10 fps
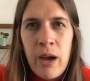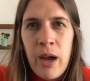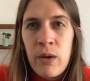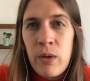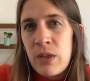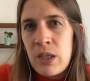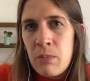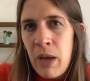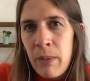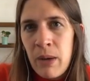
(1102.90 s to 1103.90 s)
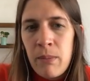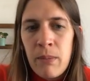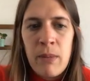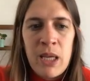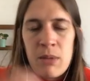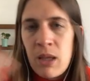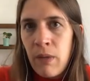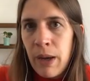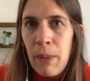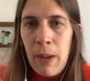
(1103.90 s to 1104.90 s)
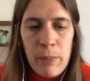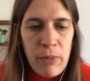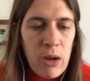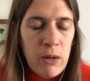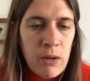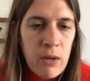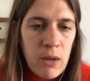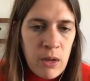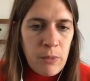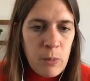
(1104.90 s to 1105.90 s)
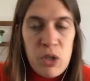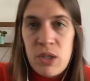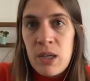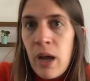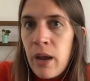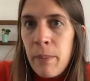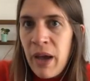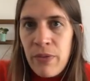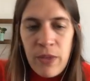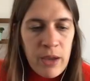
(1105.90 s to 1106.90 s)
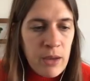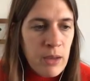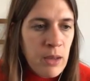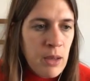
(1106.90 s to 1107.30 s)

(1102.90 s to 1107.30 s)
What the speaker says: I don't know if this is bad, but it makes me think like mommy blog, which is not a bad thing,